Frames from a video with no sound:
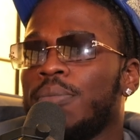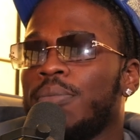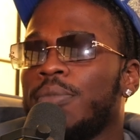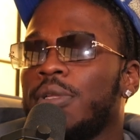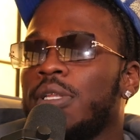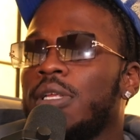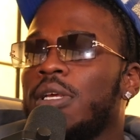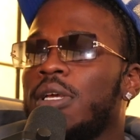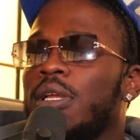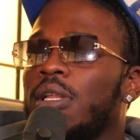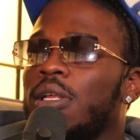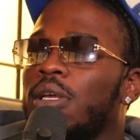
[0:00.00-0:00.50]

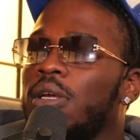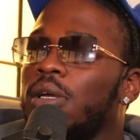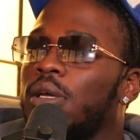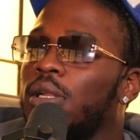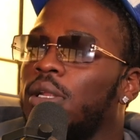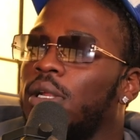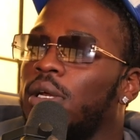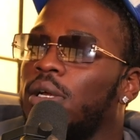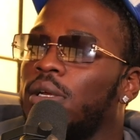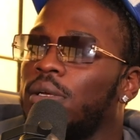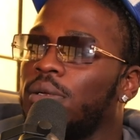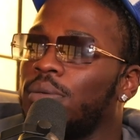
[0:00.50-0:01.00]
Manelia
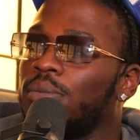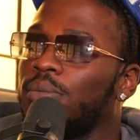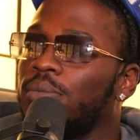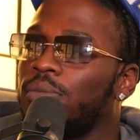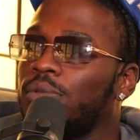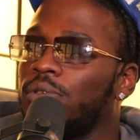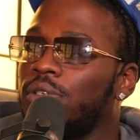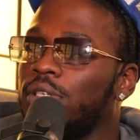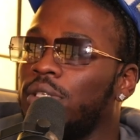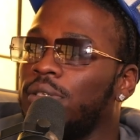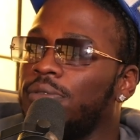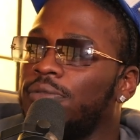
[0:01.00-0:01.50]
and that
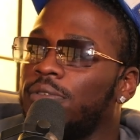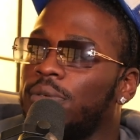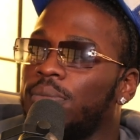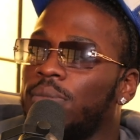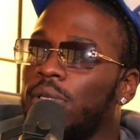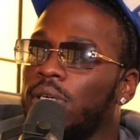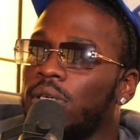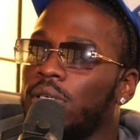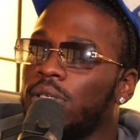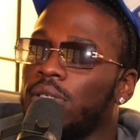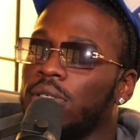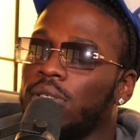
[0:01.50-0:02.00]
she
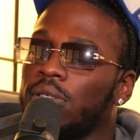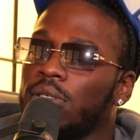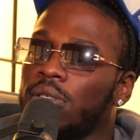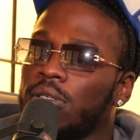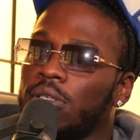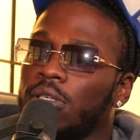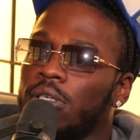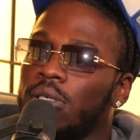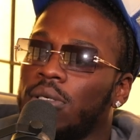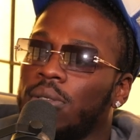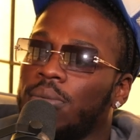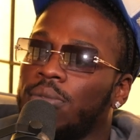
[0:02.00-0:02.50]
from like a
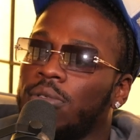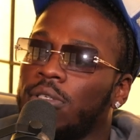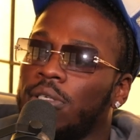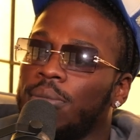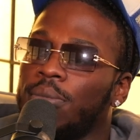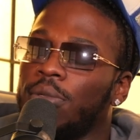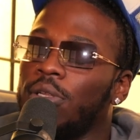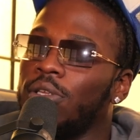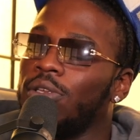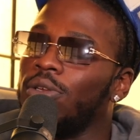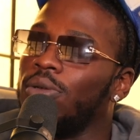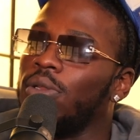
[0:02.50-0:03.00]

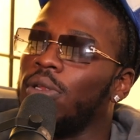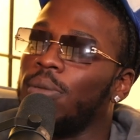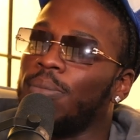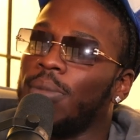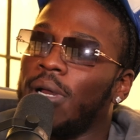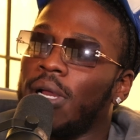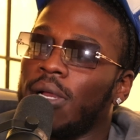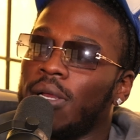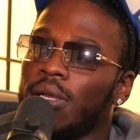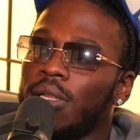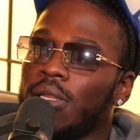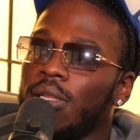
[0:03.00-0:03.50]
similar unit
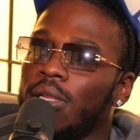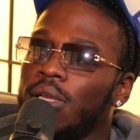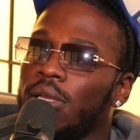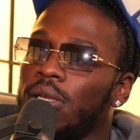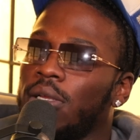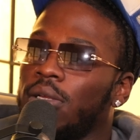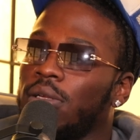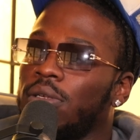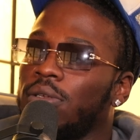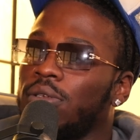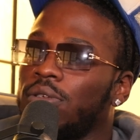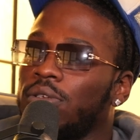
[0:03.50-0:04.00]
back a
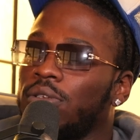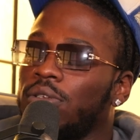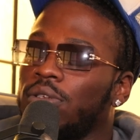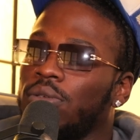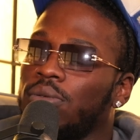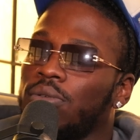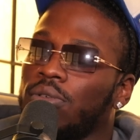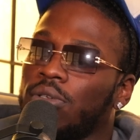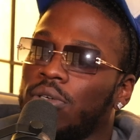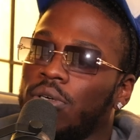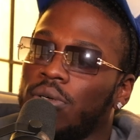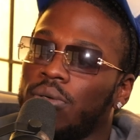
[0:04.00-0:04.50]
day.
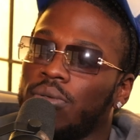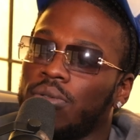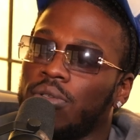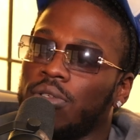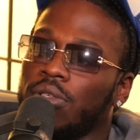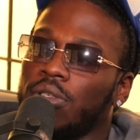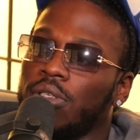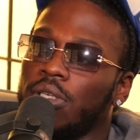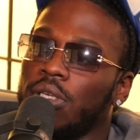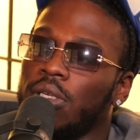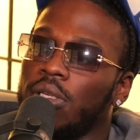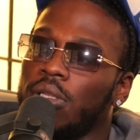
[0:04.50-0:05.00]
She was cold
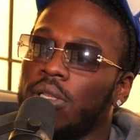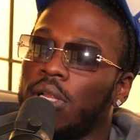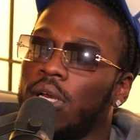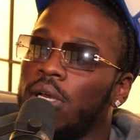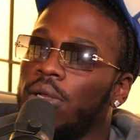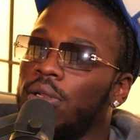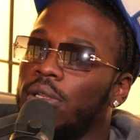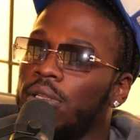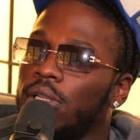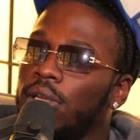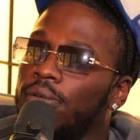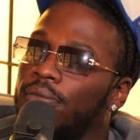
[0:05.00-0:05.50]
to see,
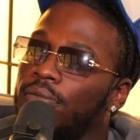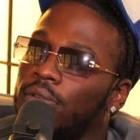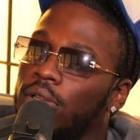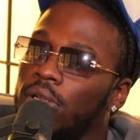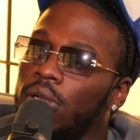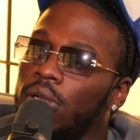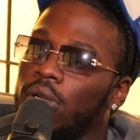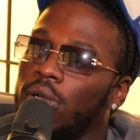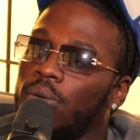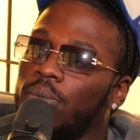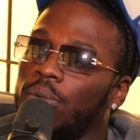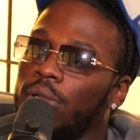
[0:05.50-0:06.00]
like, and
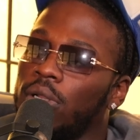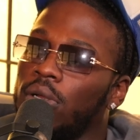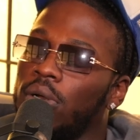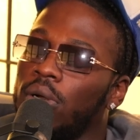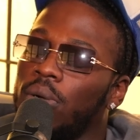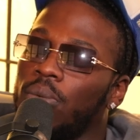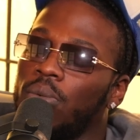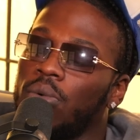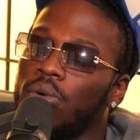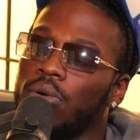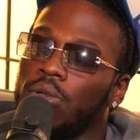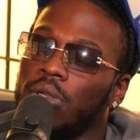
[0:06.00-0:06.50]
definitely her winner
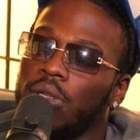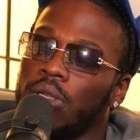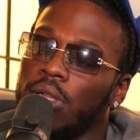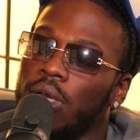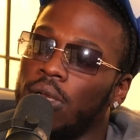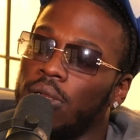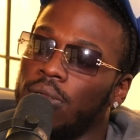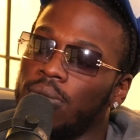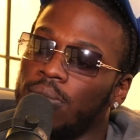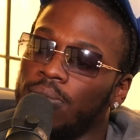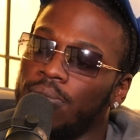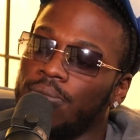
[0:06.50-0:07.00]
award and
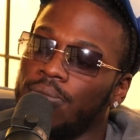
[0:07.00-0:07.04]
that